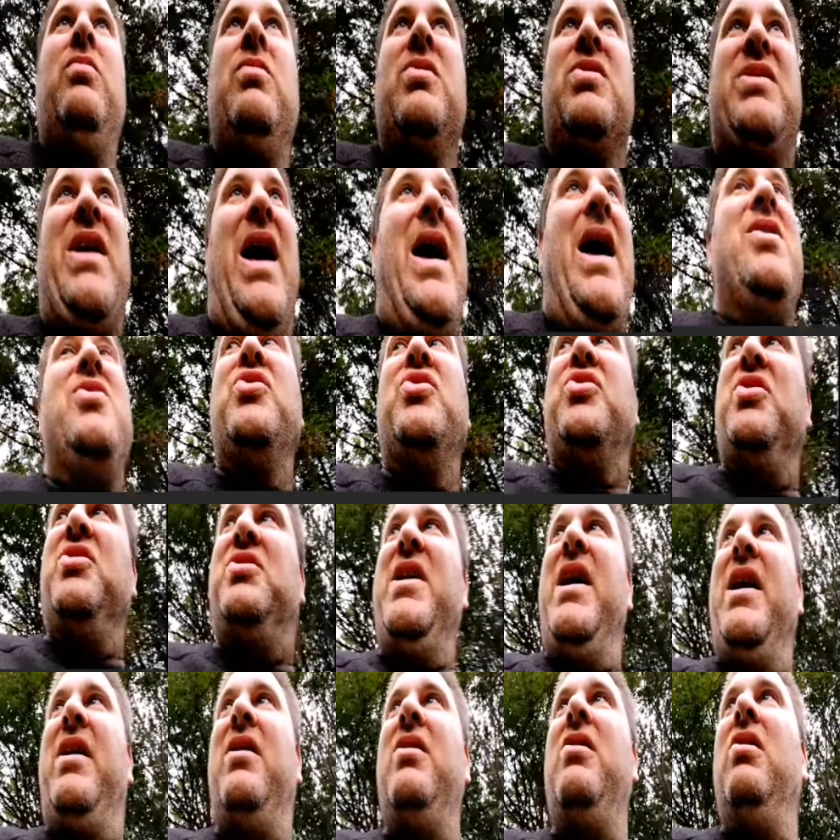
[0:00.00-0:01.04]
science and
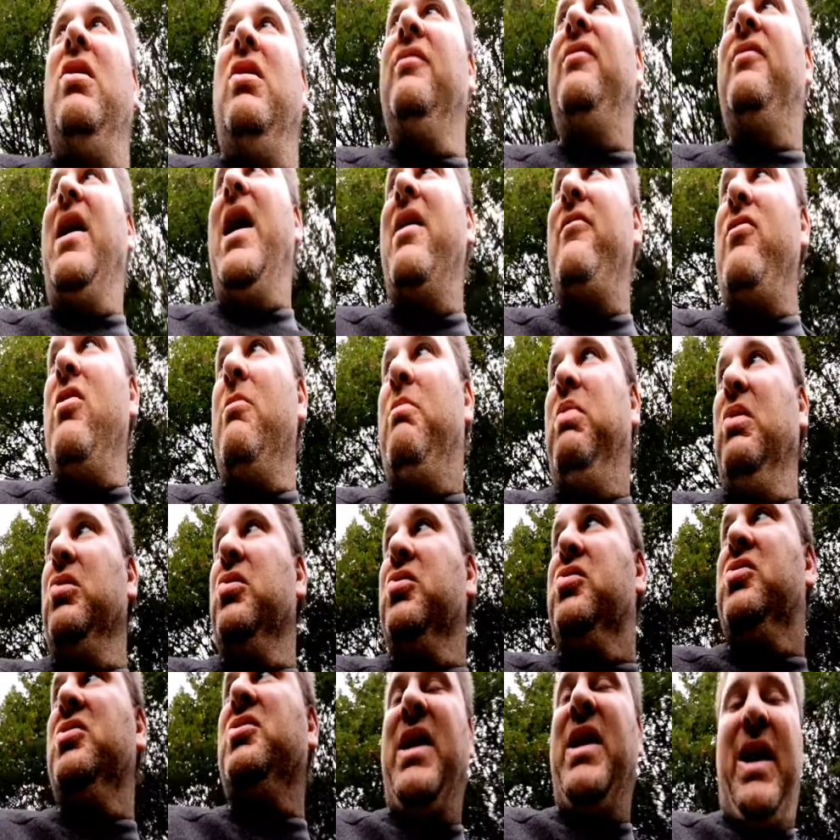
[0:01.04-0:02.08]
taking in all the
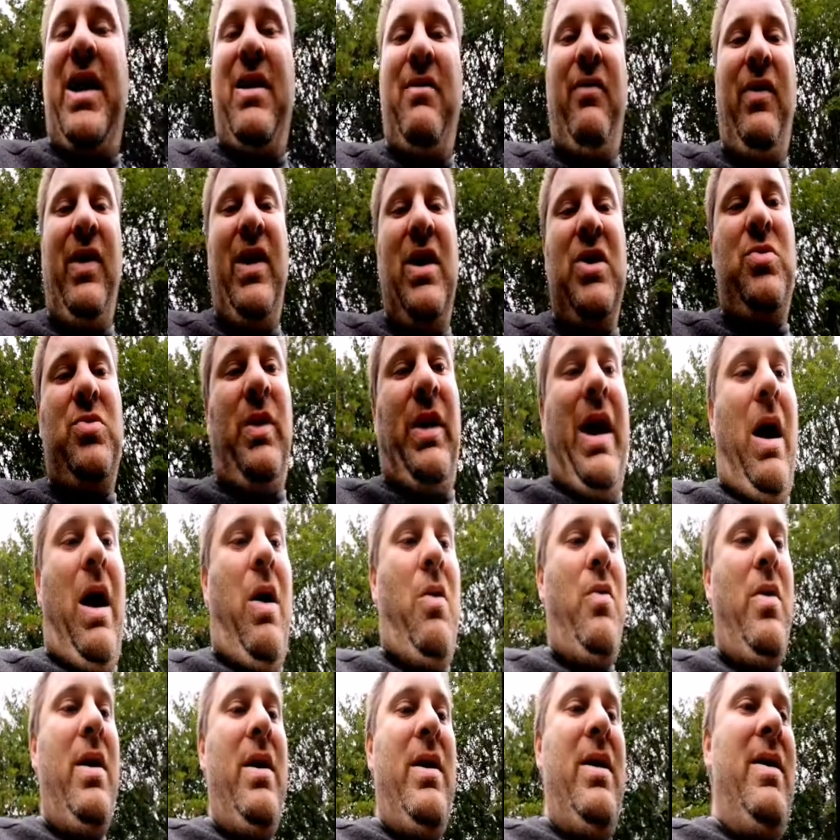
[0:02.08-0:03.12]
variables and taking everything into
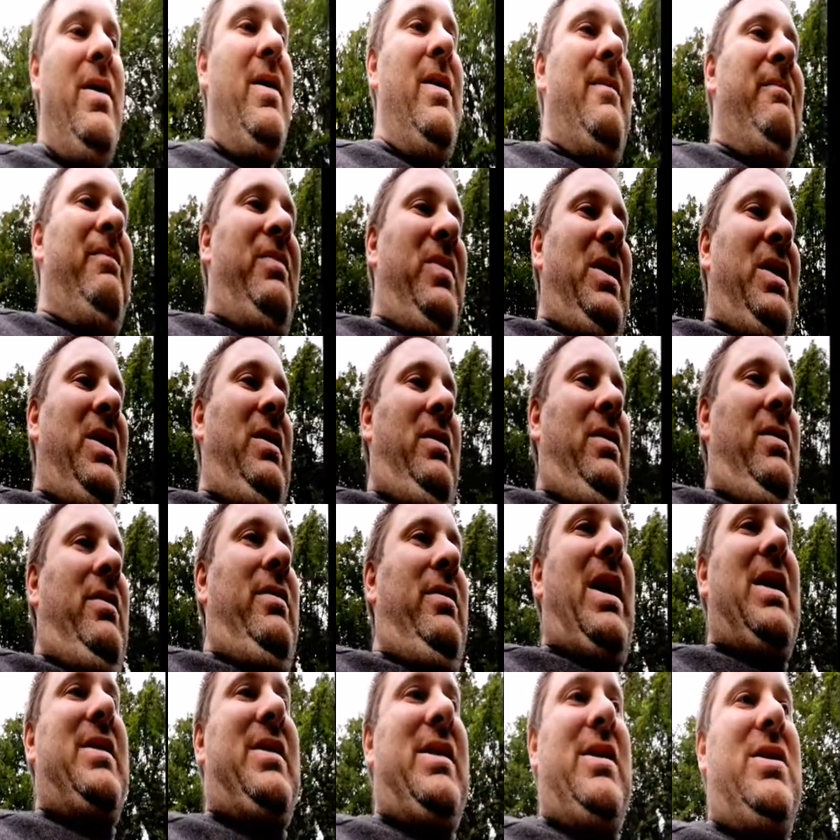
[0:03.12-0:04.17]
account,
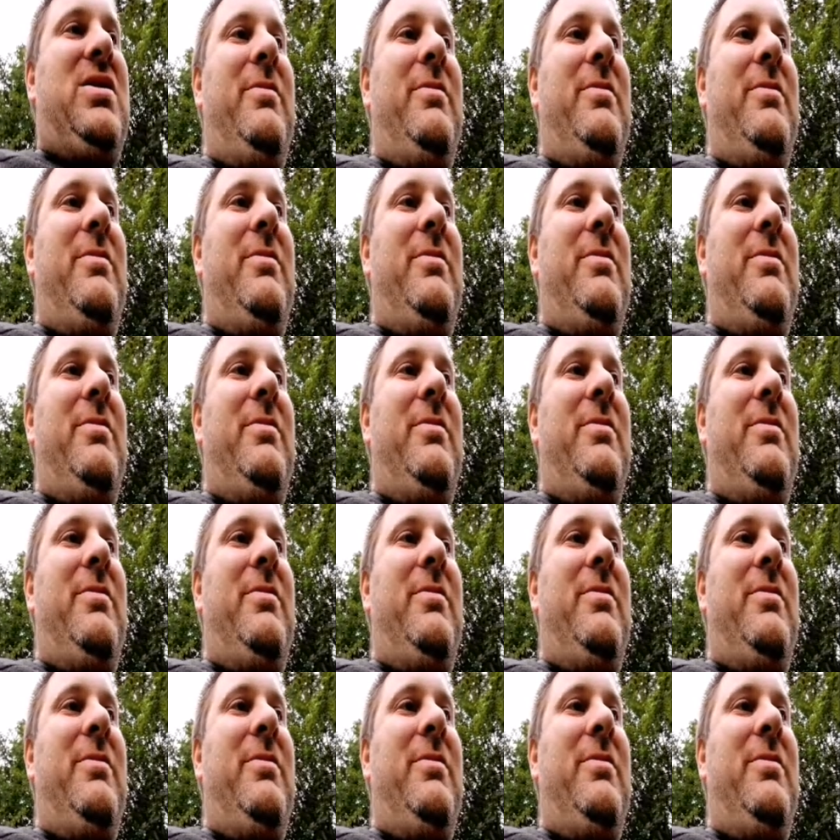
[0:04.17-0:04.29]
that says to